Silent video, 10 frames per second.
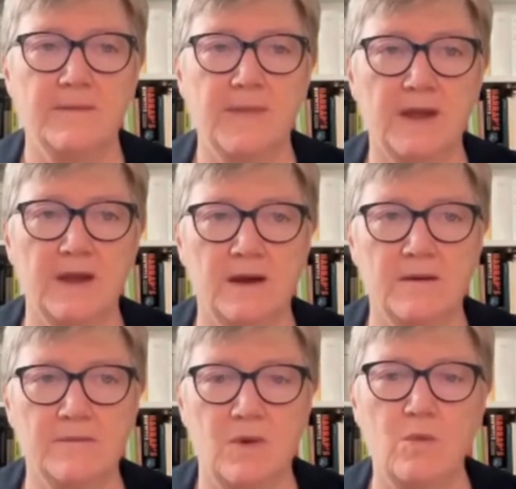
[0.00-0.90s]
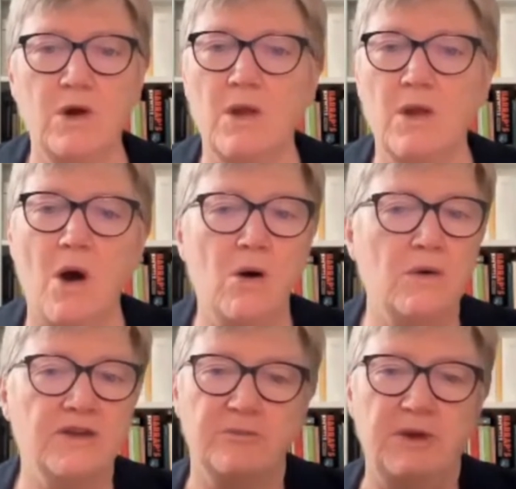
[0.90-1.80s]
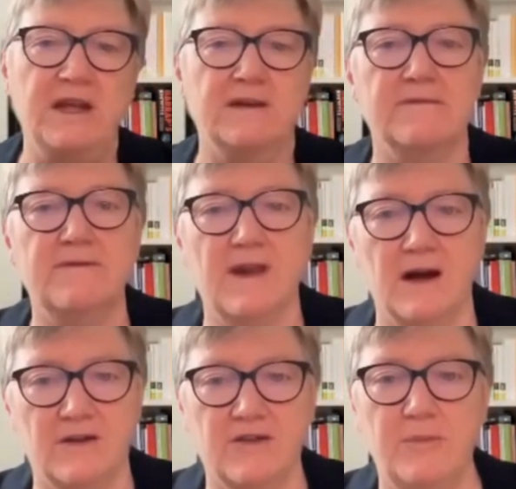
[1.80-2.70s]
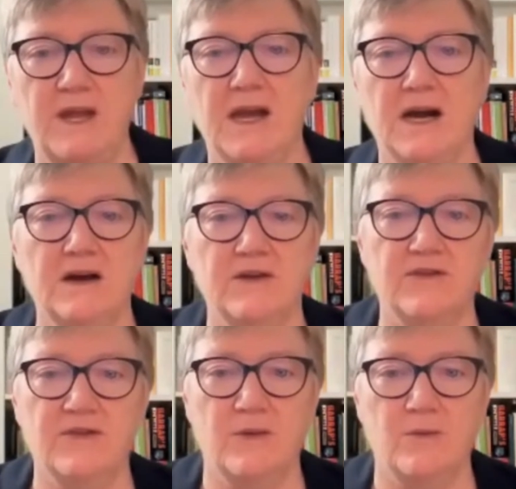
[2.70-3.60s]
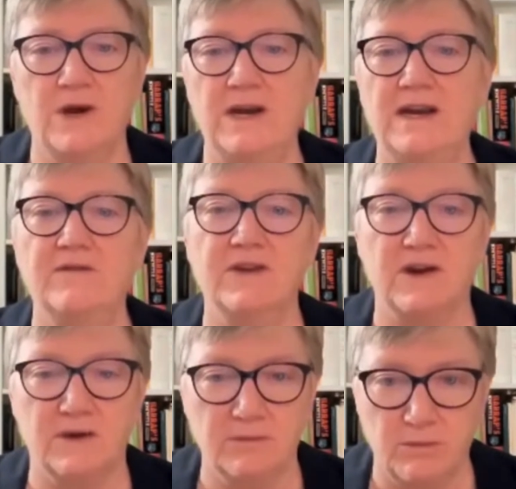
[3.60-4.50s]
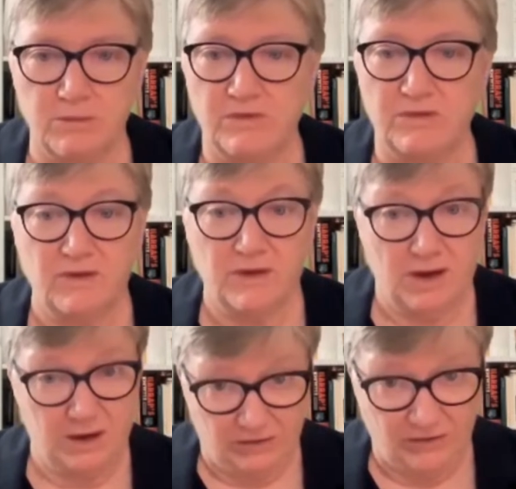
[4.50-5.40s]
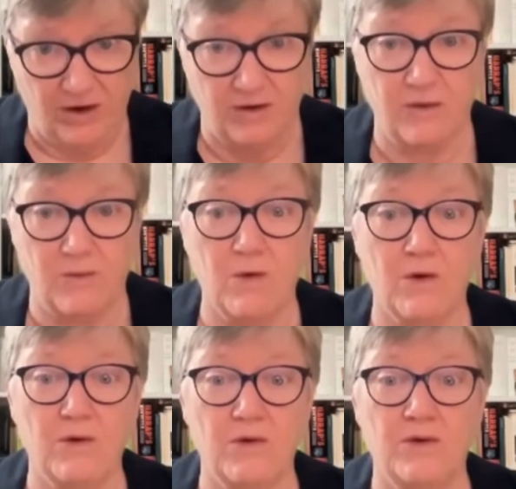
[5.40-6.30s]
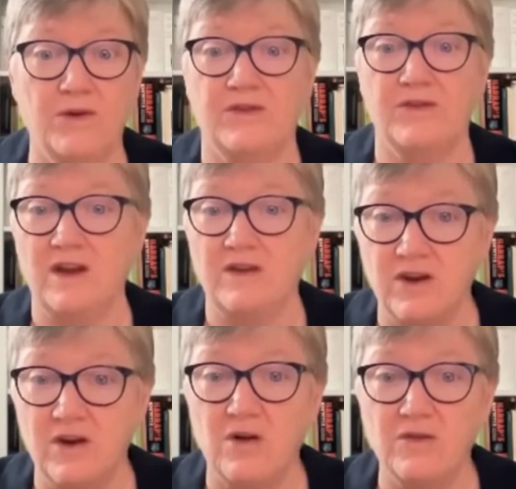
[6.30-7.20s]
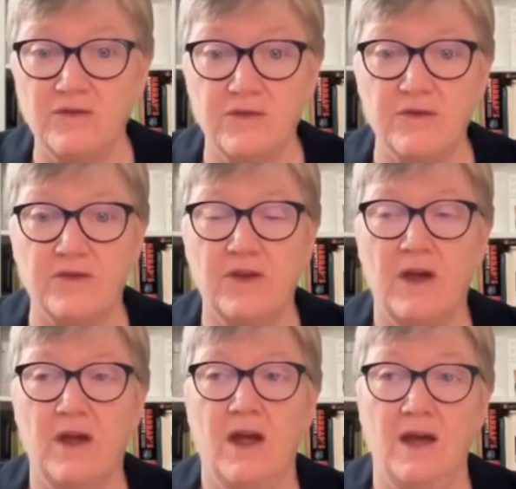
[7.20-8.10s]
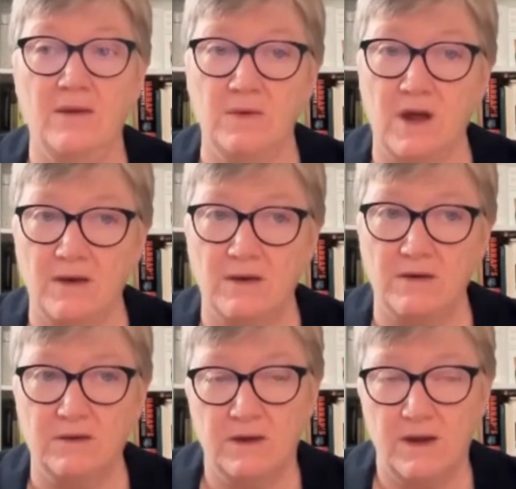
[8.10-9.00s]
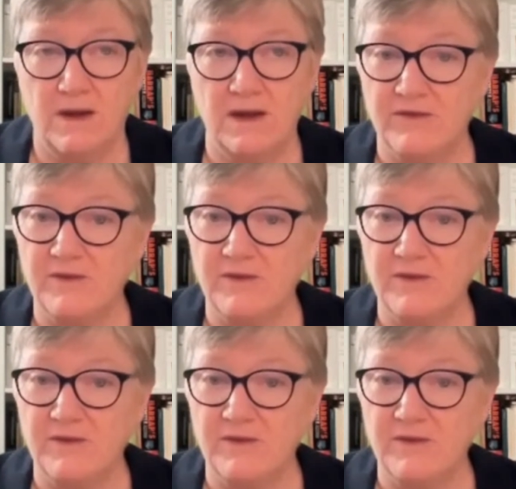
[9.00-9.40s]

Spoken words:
will always be in flux because we live in a changing world and changing cultures, and it's